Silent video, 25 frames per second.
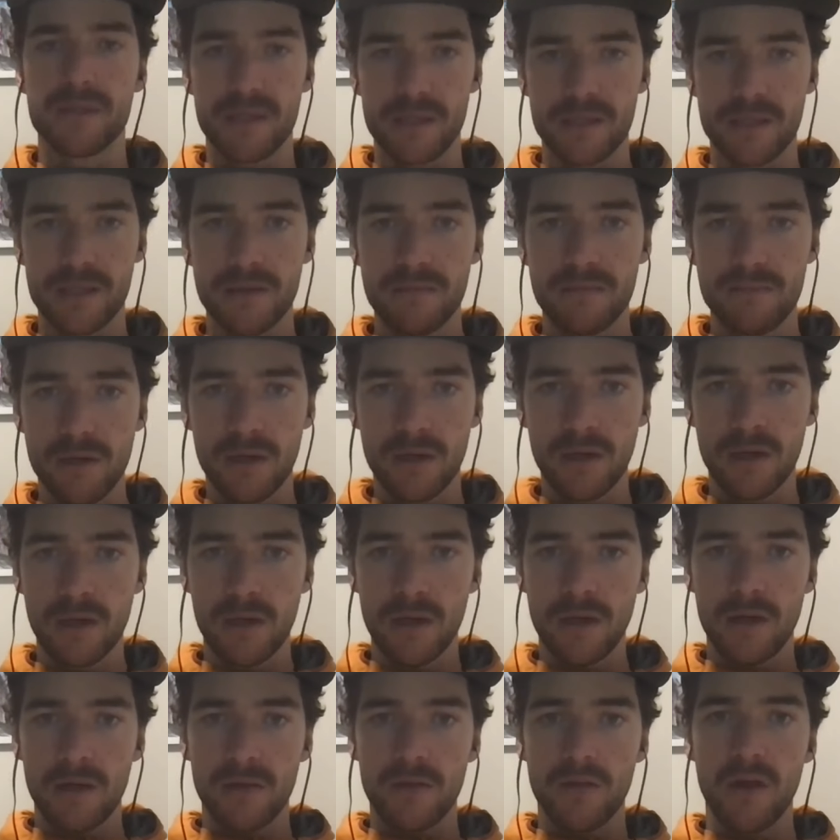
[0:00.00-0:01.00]
system
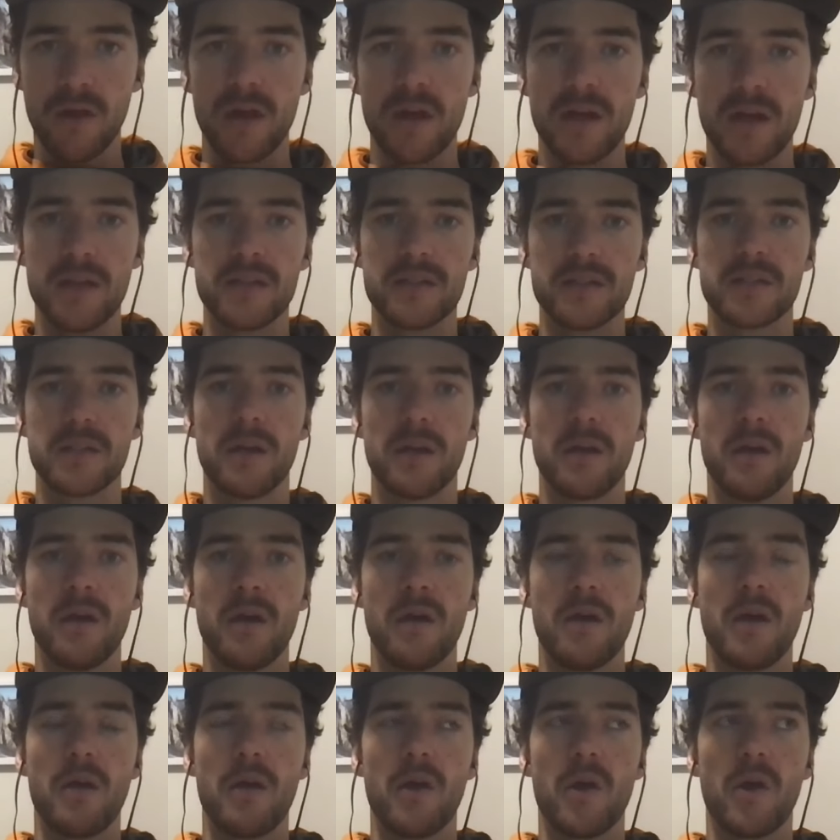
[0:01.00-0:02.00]
that is,
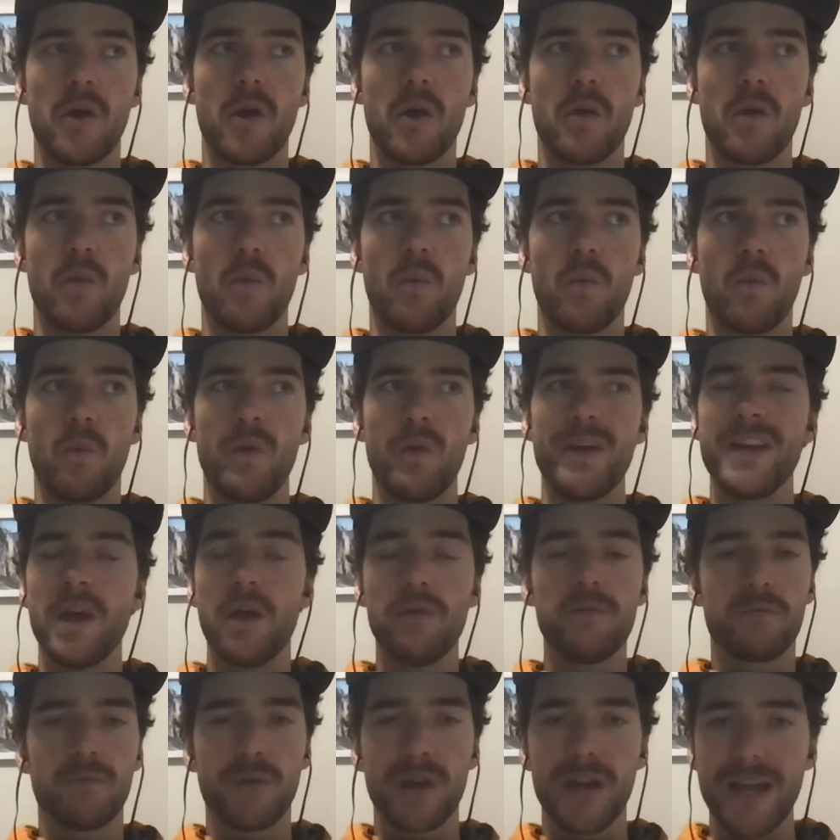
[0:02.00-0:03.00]
we
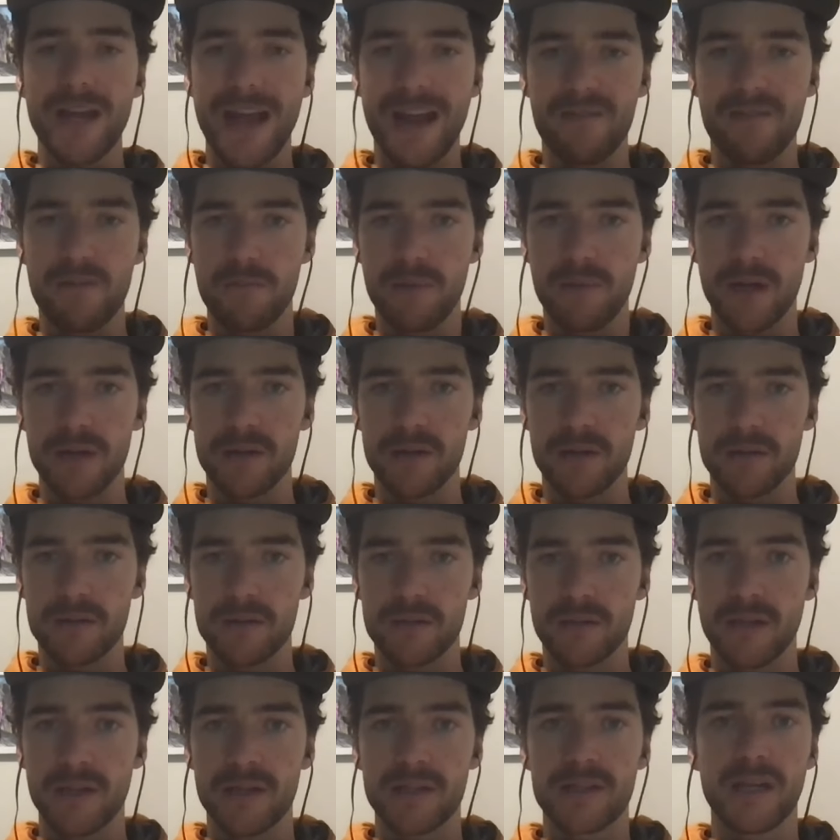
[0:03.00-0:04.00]
don't really have
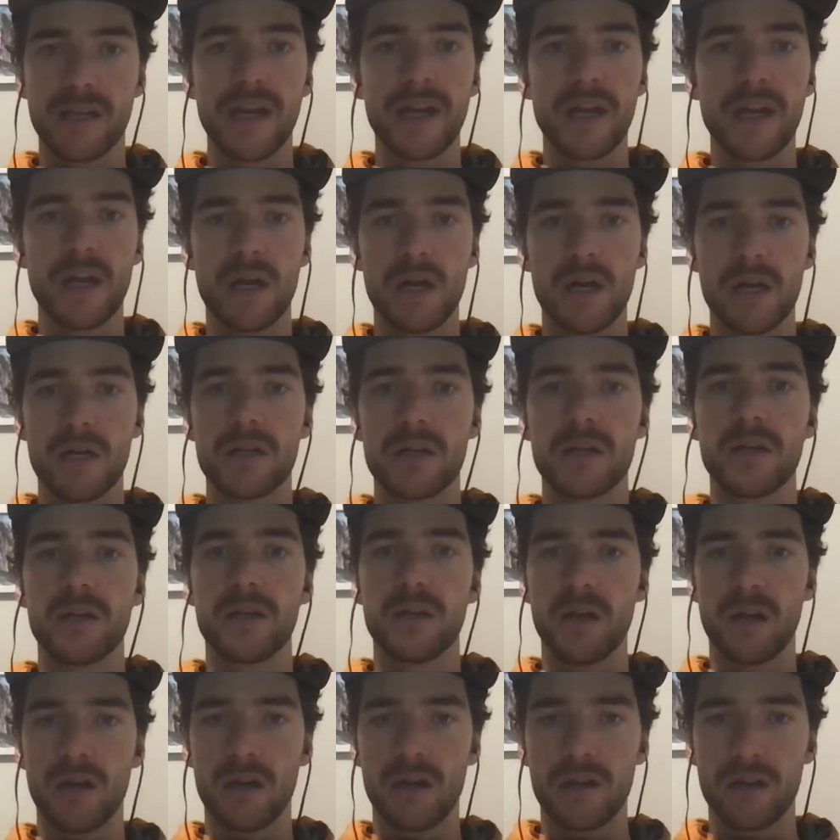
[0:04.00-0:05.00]
abundance. It's getting harder
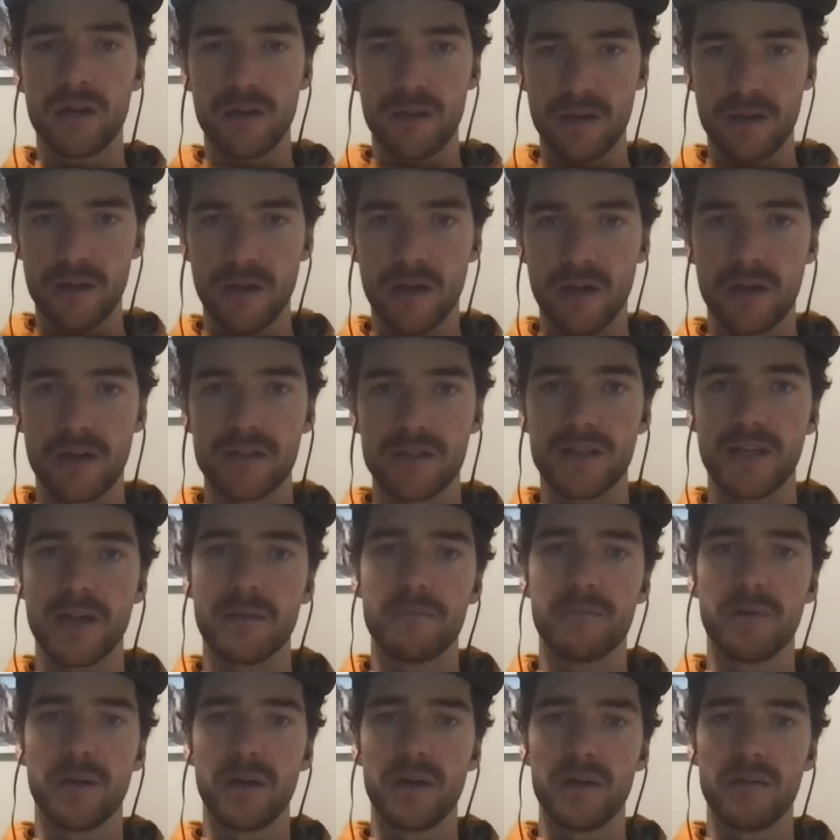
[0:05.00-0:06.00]
and harder and harder to
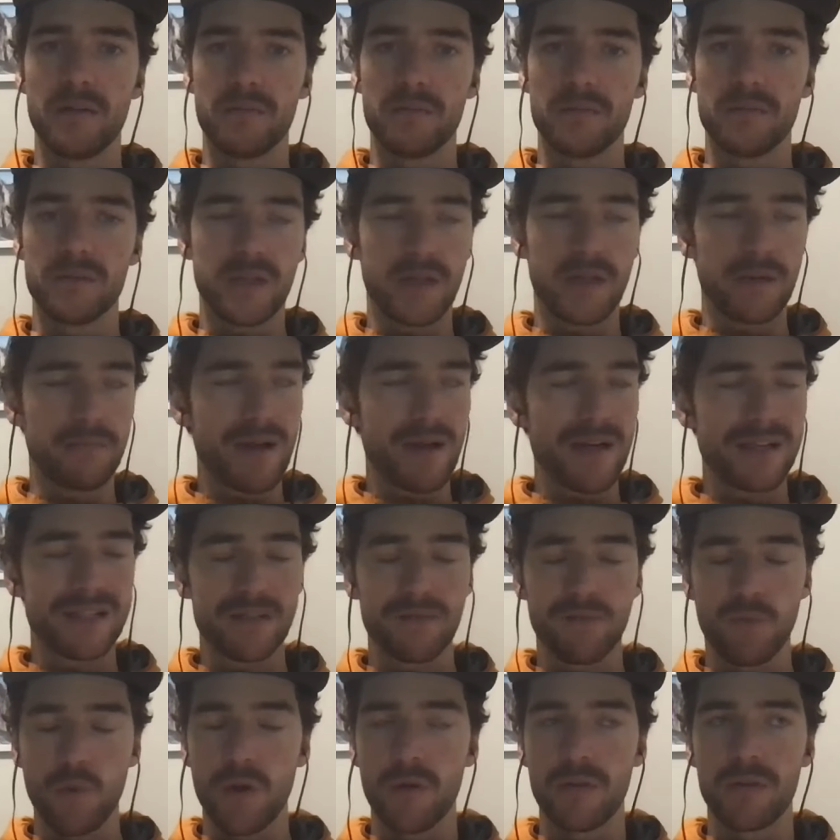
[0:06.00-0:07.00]
get by. We're seeing
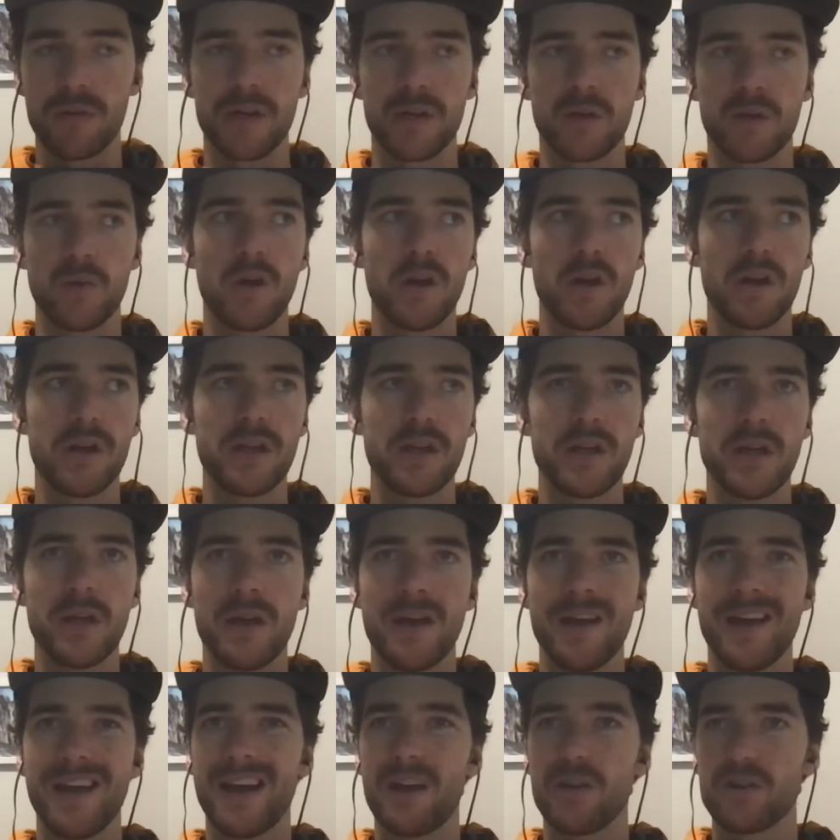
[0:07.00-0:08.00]
massive wealth inequality,
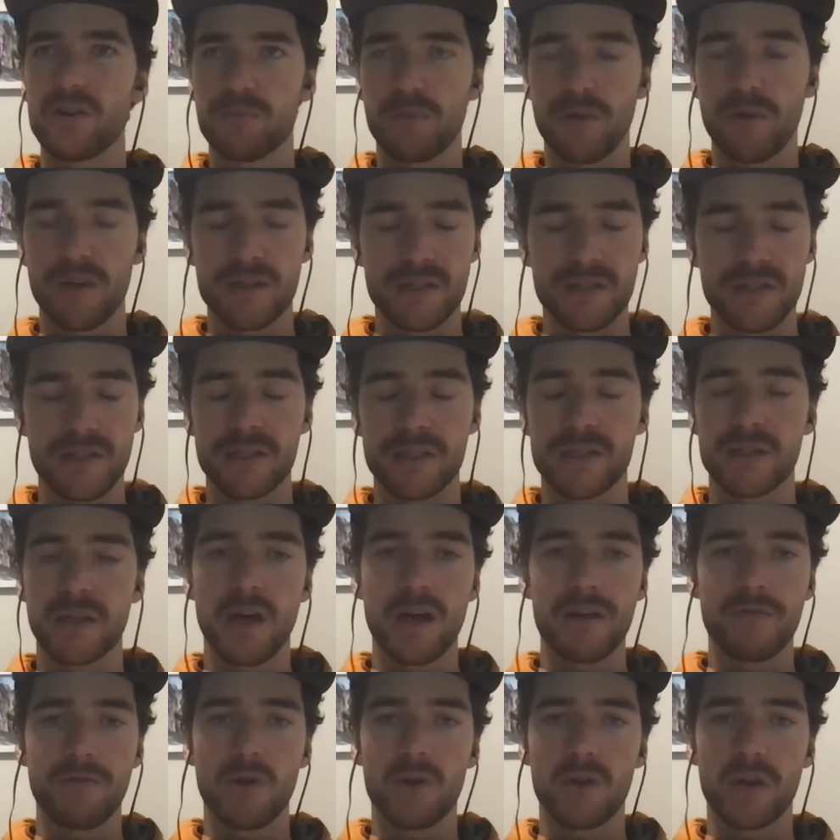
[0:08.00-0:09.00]
house prices are
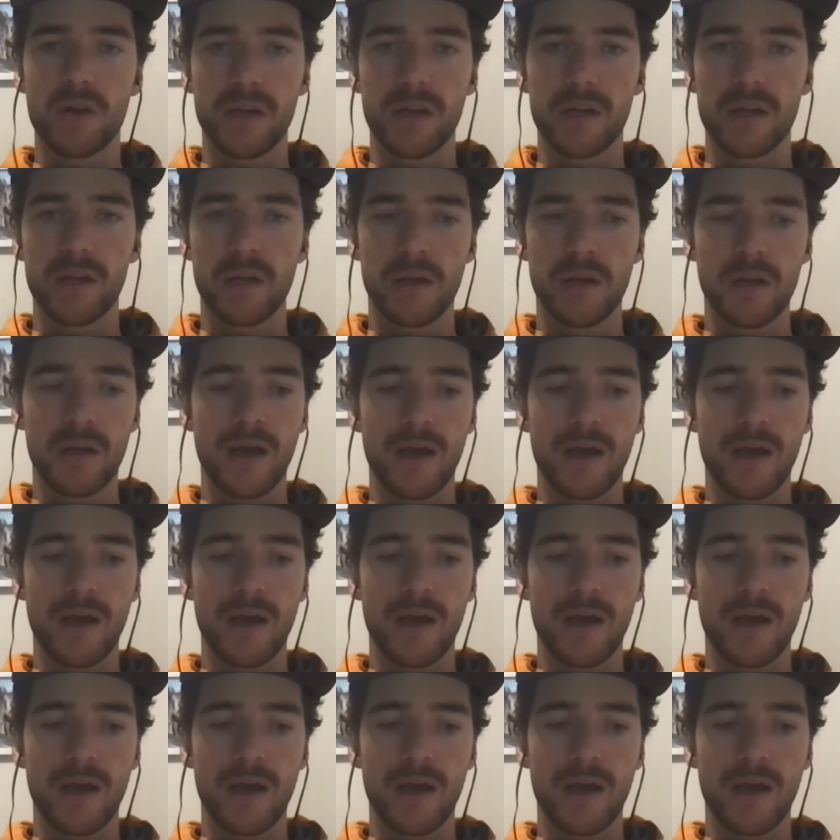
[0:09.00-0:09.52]
skyrocketing.